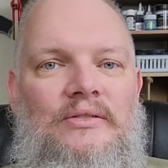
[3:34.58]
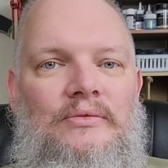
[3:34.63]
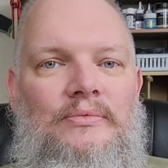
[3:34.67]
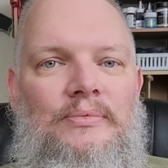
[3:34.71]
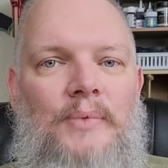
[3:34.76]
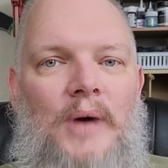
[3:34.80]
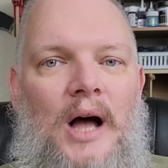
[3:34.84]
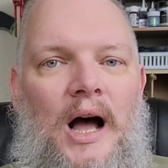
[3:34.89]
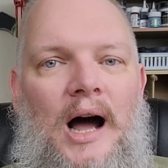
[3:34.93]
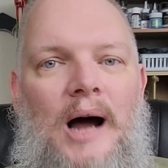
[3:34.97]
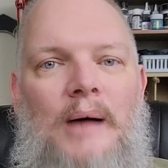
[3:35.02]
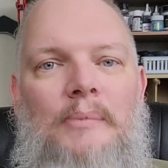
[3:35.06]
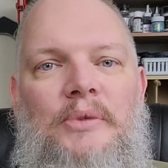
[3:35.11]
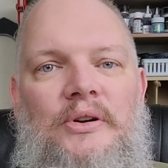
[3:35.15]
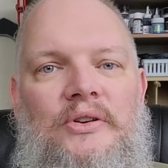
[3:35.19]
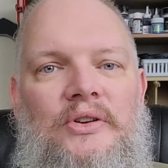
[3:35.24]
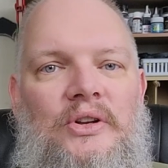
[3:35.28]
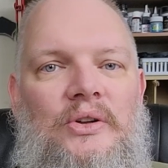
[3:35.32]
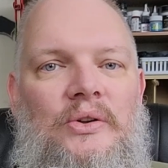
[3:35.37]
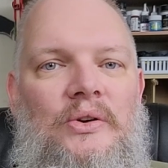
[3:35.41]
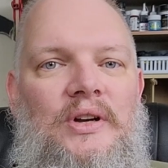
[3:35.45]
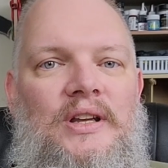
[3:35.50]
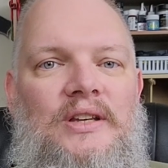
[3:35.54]
of
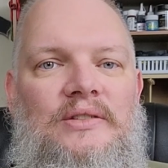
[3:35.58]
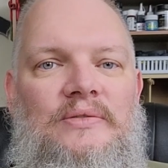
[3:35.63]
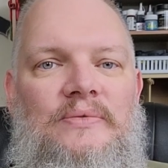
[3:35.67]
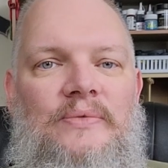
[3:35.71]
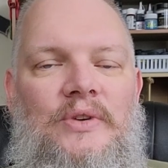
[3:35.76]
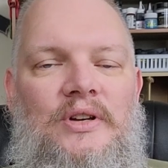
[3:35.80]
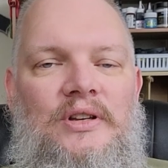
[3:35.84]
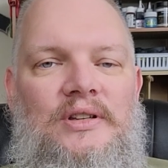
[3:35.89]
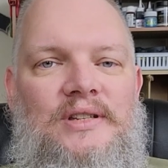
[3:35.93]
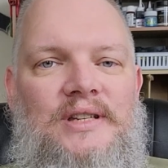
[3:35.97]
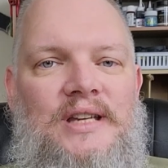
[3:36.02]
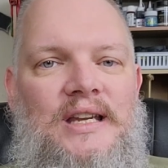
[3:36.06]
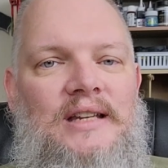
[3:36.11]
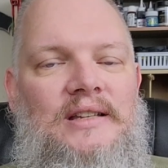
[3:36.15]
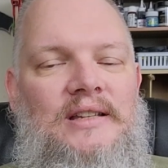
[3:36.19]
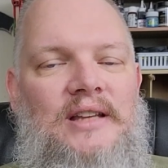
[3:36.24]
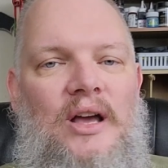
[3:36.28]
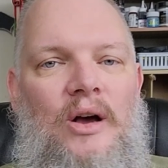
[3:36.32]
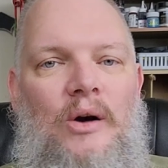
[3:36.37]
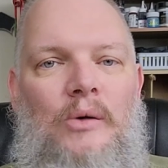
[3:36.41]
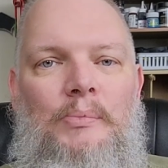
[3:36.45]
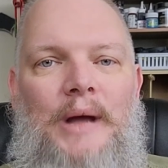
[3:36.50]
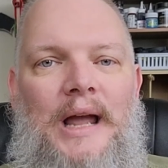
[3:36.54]
opportunities for
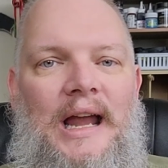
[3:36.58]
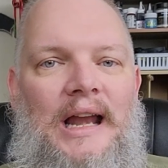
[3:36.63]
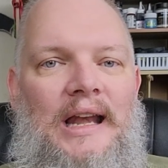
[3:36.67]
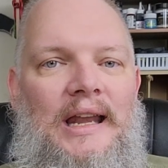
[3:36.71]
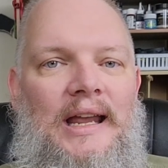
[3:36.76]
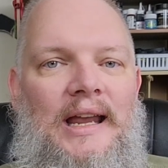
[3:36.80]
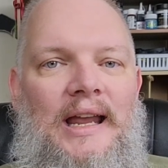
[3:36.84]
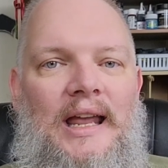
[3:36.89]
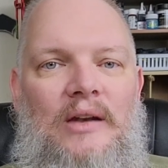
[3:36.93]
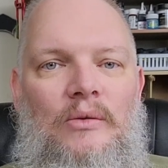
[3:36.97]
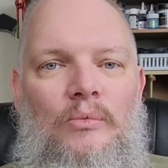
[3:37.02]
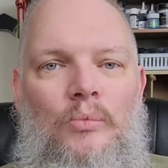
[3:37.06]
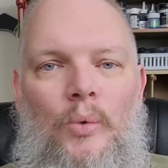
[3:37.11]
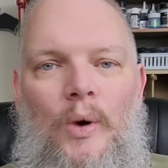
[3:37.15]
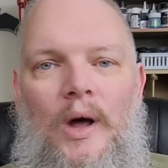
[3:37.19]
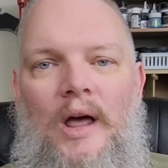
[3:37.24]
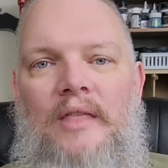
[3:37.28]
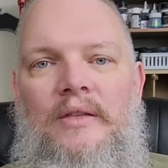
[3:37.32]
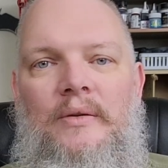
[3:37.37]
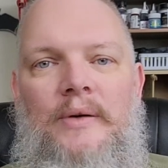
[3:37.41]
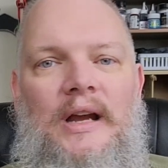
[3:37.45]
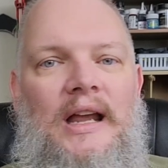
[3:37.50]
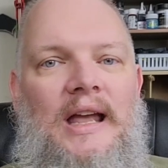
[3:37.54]
detail painting and
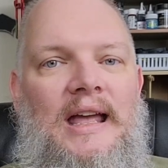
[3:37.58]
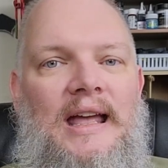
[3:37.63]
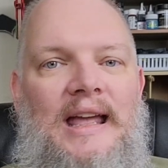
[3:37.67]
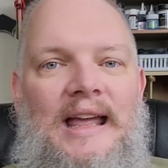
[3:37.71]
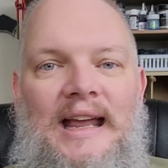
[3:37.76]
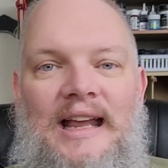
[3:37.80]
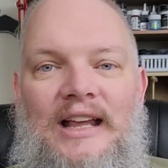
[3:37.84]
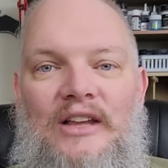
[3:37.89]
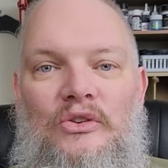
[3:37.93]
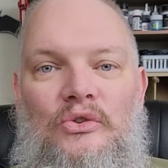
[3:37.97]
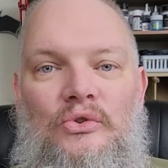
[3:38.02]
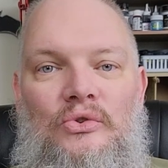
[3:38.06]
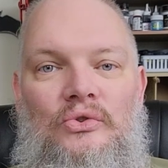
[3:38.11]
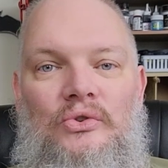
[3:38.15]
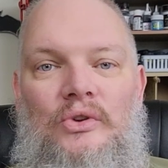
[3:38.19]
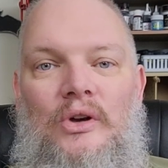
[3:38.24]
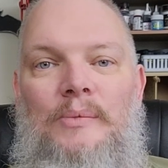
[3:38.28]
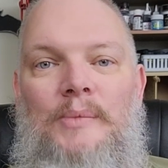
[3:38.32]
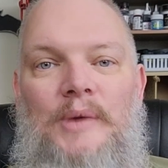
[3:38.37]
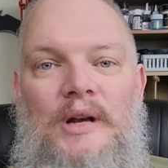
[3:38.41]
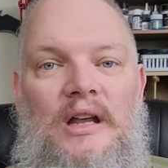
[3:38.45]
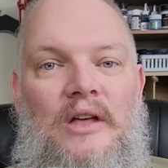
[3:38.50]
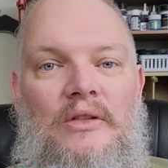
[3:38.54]
weathering and
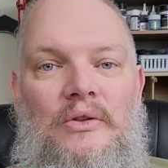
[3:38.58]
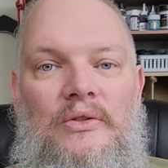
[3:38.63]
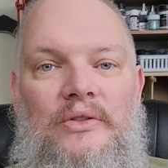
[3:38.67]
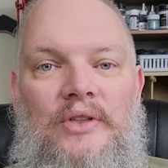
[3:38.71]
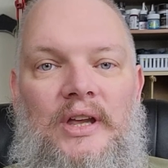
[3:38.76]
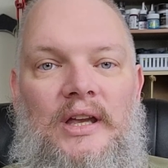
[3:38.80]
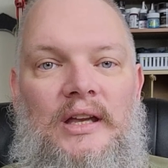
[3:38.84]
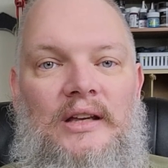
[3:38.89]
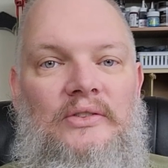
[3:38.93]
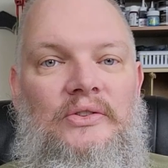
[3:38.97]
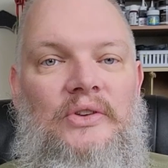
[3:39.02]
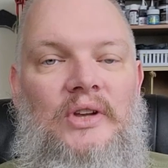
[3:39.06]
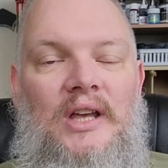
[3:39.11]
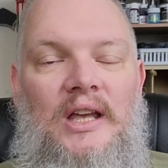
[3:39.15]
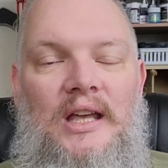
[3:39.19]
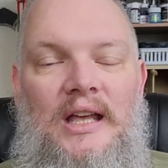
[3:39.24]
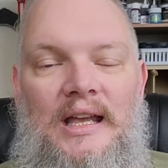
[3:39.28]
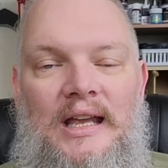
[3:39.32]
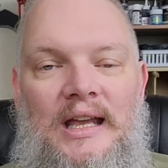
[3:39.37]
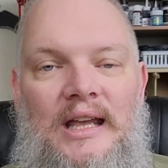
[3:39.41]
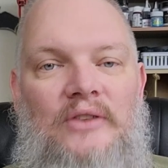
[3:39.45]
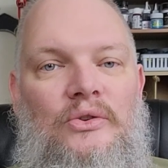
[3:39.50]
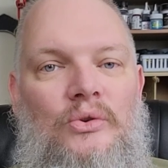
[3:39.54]
so many other things.
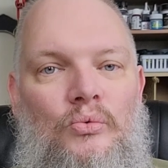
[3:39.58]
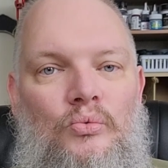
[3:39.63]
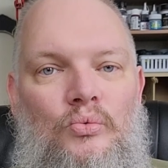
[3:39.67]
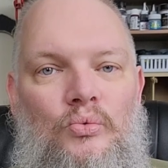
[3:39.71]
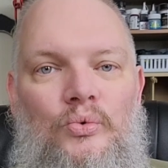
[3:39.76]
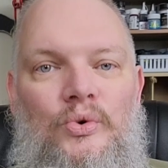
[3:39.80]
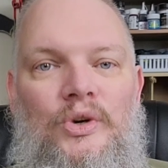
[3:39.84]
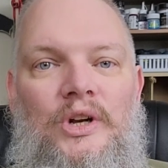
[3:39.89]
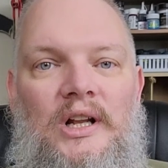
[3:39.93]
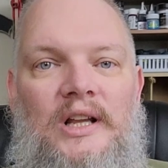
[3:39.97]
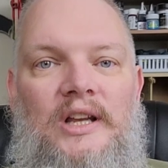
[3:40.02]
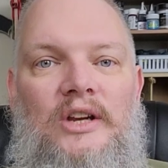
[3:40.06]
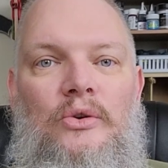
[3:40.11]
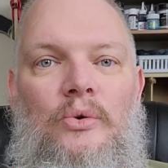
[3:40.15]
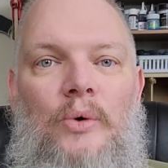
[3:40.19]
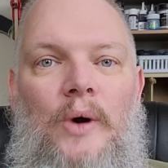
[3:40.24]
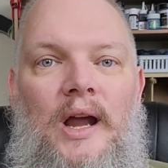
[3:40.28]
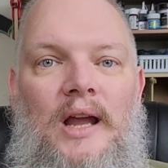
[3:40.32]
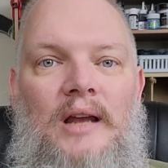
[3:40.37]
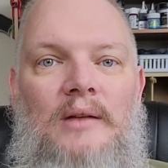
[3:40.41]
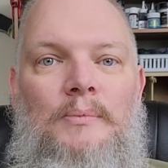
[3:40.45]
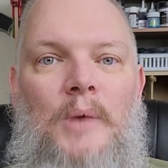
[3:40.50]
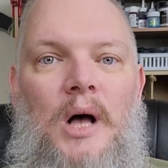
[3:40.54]
It's a really
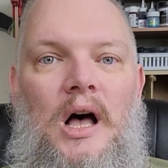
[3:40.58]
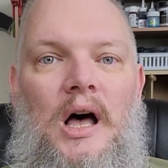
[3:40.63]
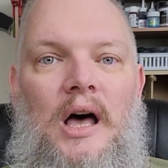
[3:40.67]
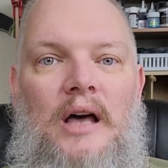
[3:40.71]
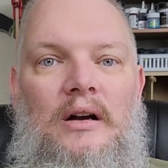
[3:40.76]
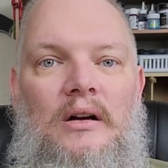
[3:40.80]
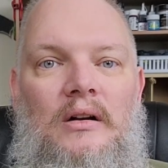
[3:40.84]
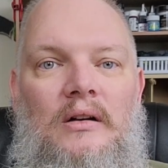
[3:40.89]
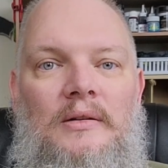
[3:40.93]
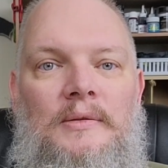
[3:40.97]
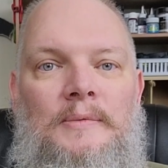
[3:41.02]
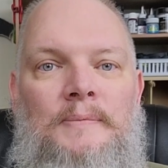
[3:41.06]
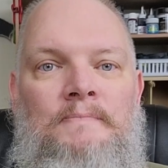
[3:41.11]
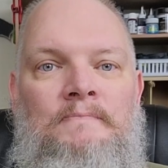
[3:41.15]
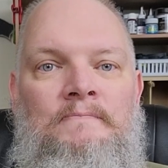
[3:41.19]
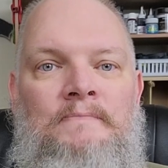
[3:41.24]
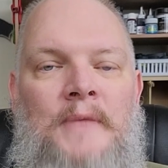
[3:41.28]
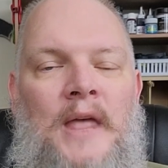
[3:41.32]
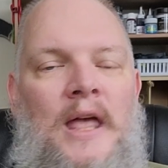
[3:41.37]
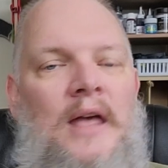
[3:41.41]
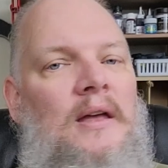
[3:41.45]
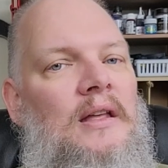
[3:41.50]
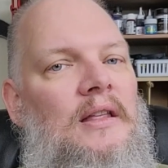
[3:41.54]
great model.
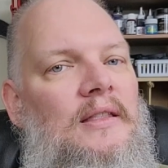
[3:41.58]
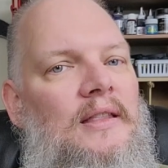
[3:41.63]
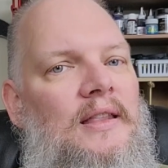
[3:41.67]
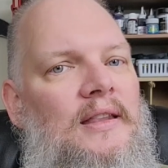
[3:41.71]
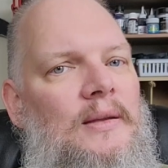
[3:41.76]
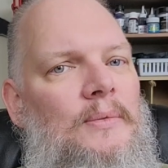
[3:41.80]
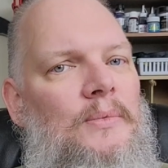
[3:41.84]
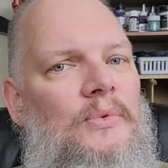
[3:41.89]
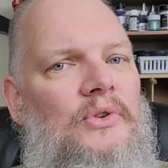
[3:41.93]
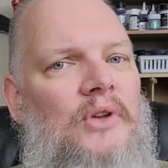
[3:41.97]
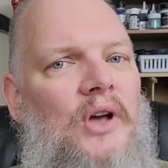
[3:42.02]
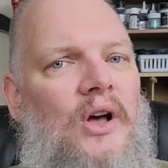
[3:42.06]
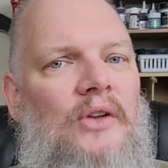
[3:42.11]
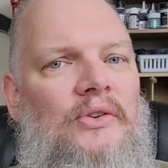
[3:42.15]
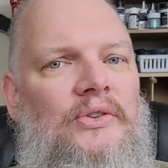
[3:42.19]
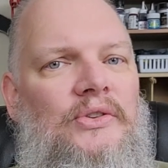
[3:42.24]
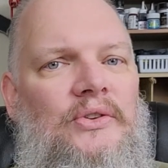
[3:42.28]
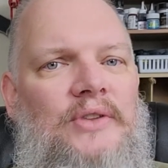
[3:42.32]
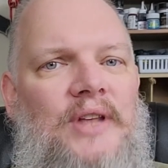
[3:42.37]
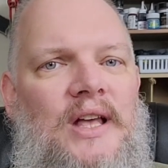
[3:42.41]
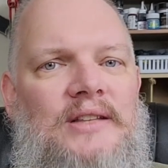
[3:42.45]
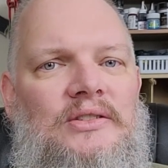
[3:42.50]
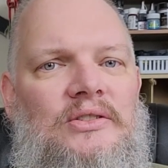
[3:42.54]
And there was
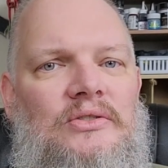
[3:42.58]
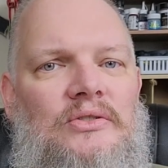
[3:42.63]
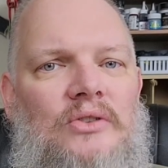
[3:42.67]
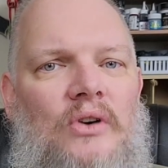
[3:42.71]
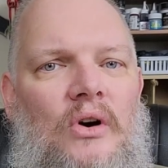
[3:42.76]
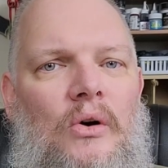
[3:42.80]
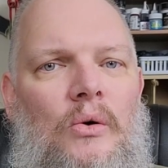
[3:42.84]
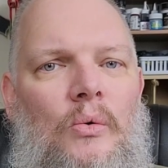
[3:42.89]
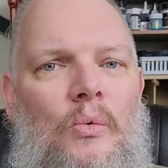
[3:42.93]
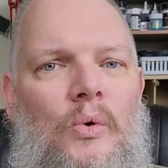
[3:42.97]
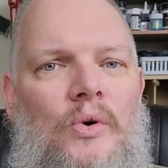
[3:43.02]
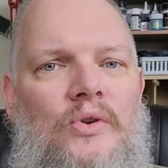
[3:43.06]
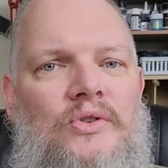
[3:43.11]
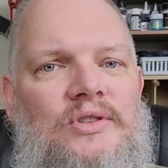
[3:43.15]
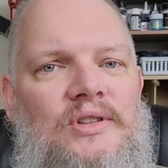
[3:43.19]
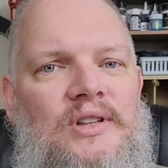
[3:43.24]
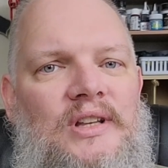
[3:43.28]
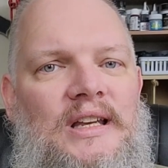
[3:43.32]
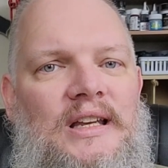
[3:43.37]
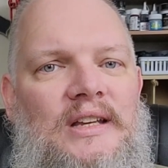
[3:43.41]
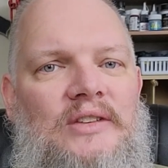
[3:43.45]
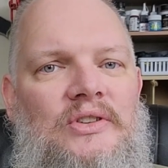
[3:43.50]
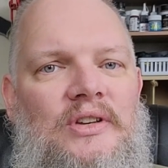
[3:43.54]
also that Star Wars
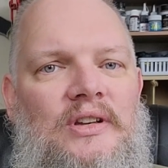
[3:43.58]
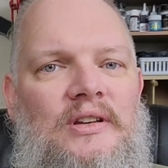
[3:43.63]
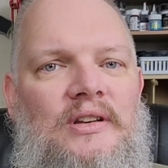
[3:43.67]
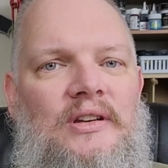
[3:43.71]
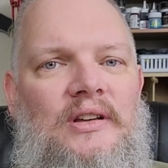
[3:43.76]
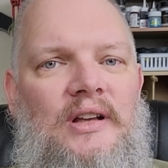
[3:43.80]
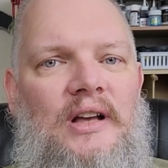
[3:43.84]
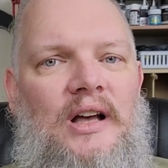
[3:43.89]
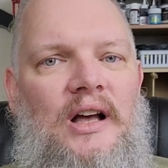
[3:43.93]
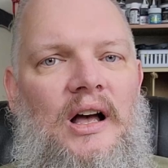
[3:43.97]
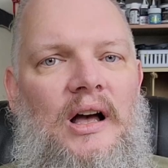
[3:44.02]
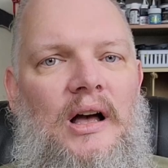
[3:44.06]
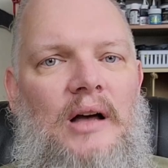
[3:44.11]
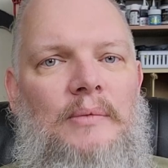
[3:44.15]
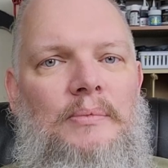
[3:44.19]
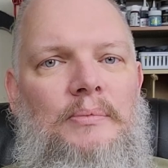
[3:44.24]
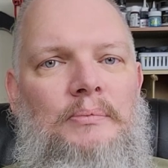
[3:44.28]
Legion uh,